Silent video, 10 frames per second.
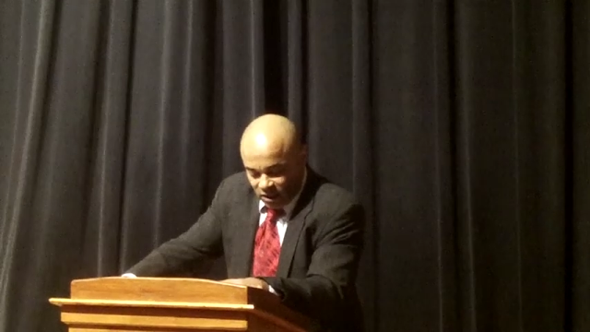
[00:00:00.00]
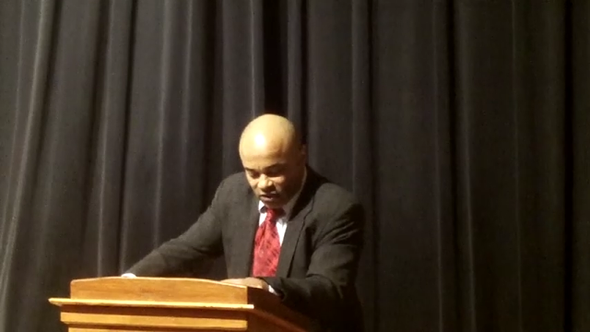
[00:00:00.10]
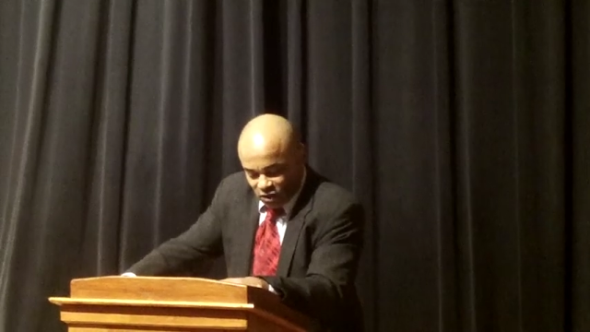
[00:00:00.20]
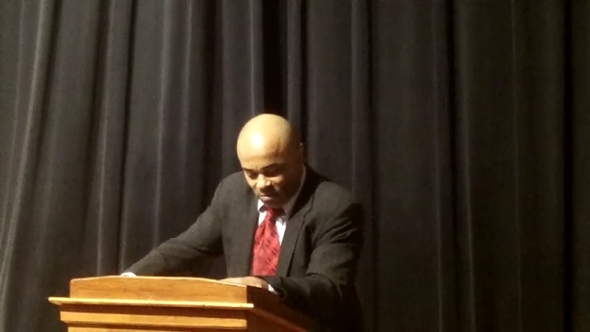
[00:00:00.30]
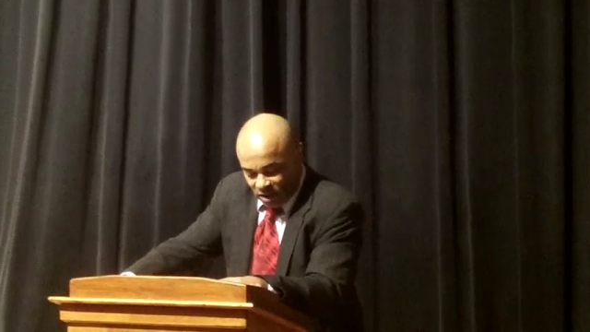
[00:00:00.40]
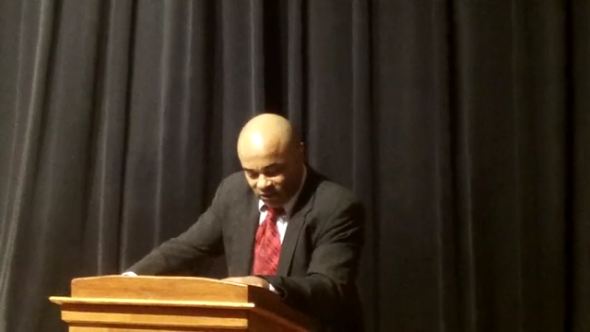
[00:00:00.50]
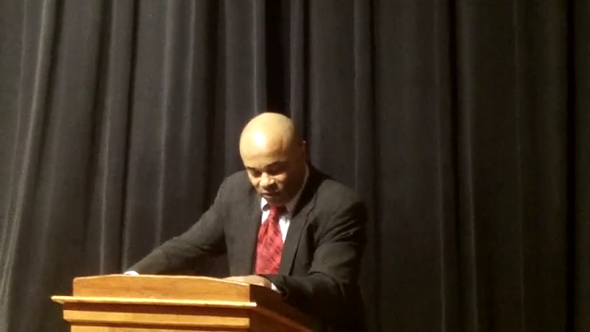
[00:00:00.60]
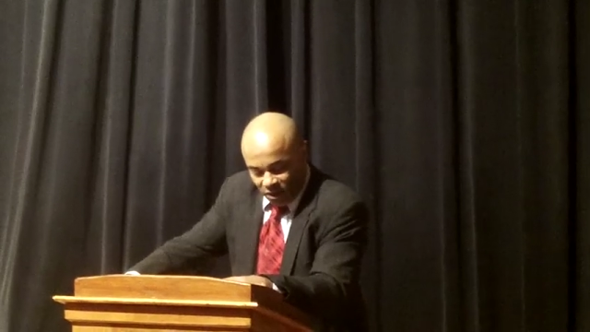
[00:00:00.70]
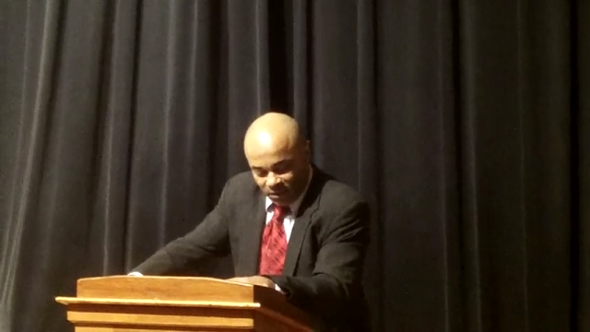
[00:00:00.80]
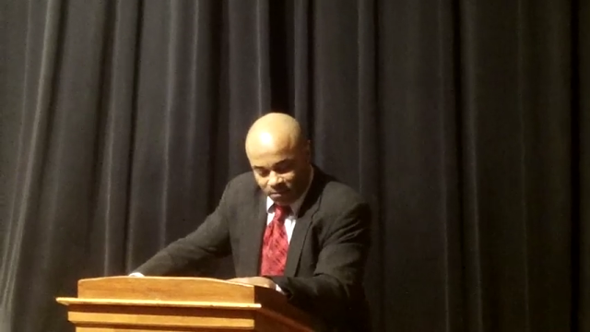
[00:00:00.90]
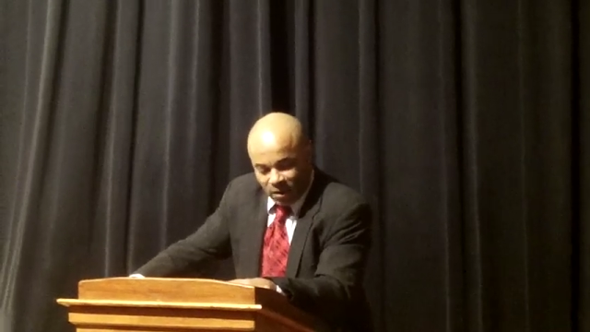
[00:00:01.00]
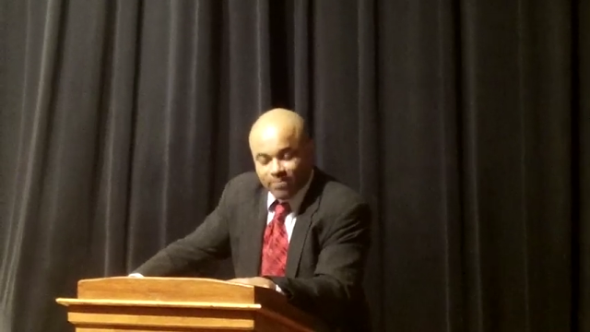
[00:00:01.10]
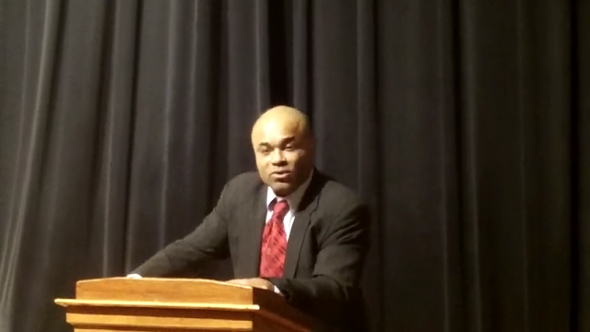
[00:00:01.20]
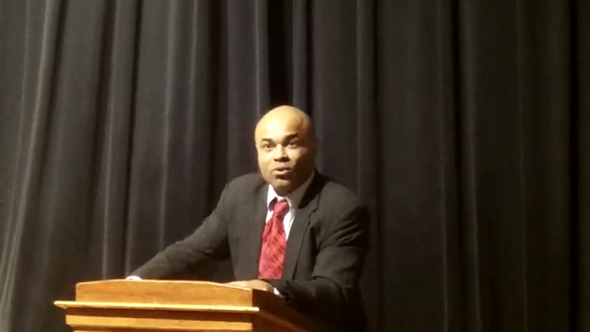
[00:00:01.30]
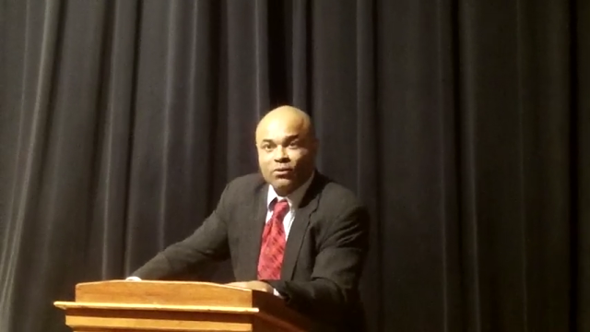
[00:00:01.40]
So much for all the
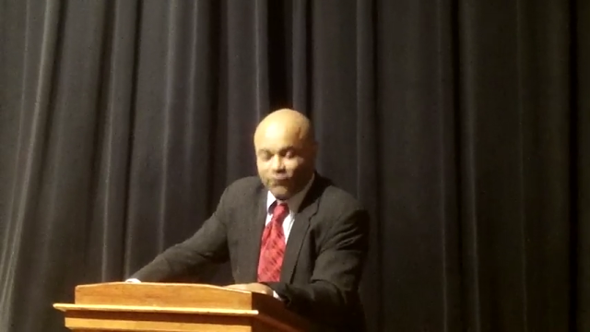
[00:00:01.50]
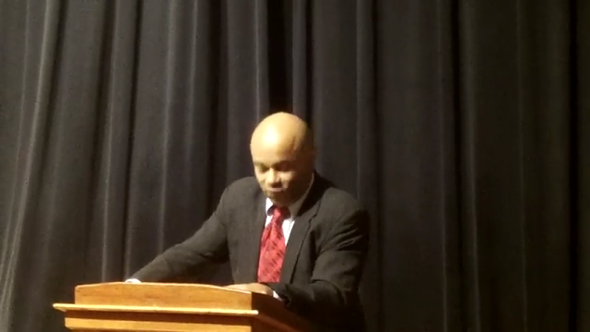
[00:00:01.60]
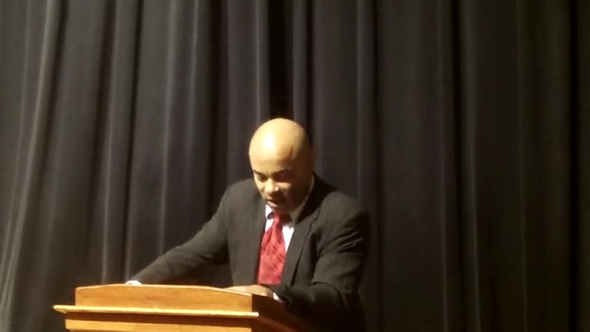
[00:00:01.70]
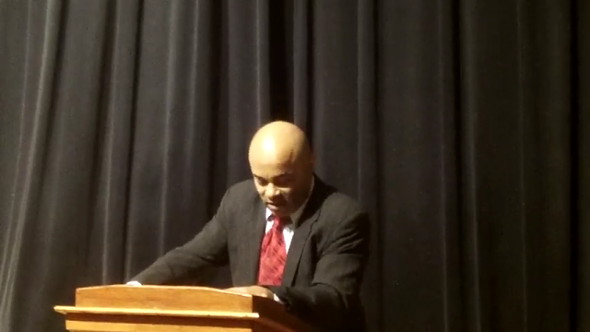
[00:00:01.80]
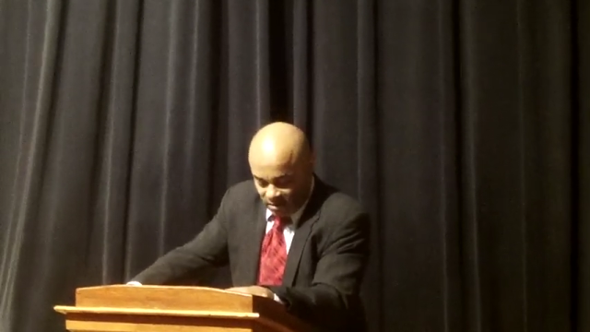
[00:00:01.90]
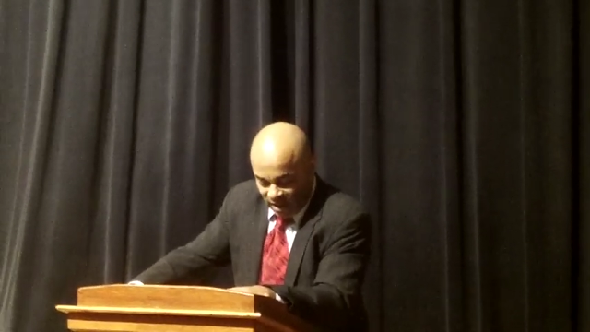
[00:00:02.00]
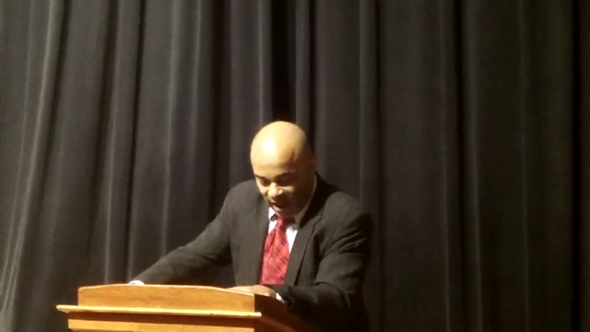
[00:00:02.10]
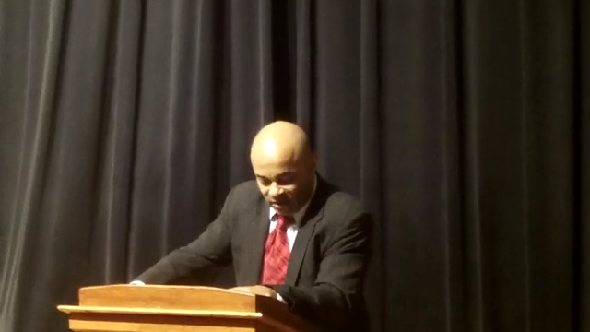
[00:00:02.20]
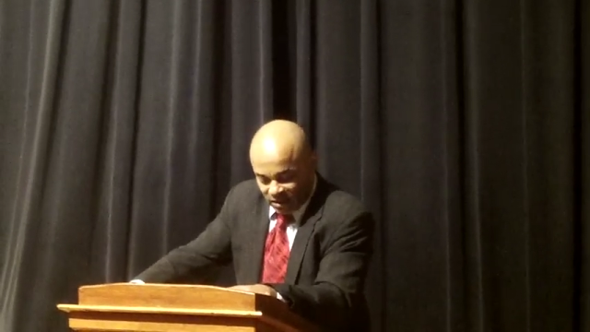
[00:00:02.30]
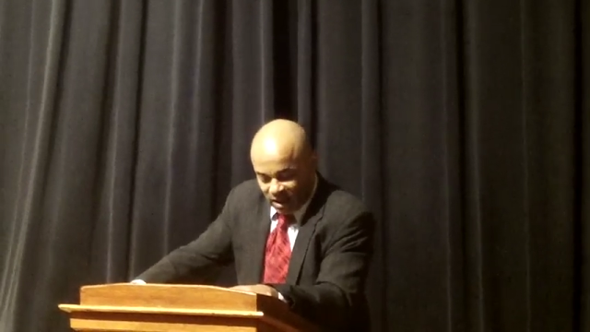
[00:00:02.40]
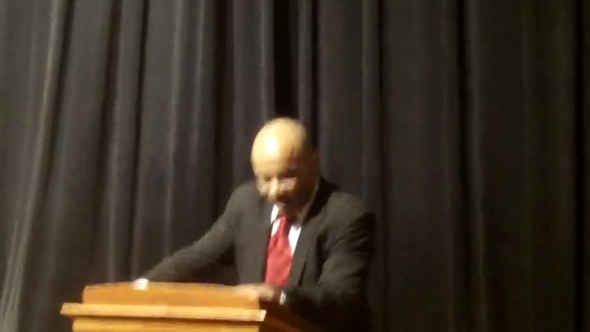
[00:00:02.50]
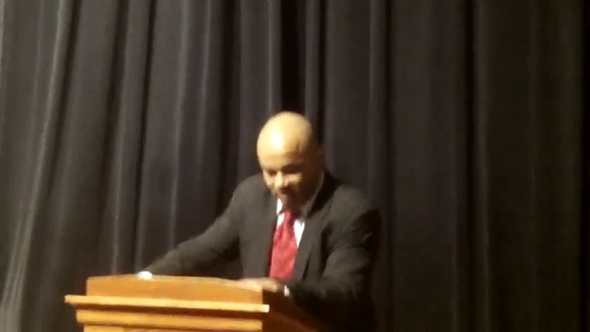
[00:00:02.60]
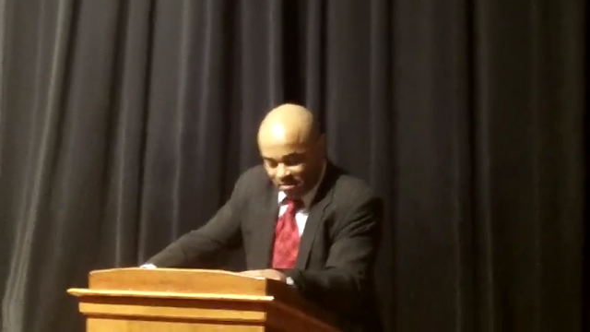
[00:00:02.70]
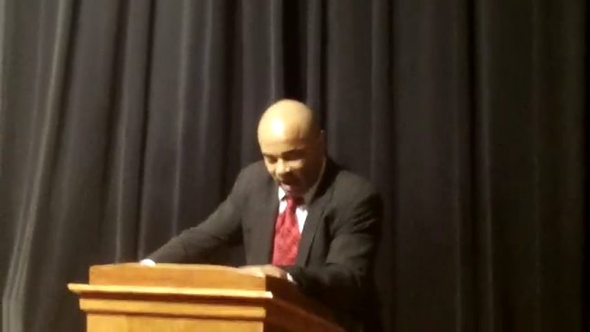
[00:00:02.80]
prep school freedom Anthony had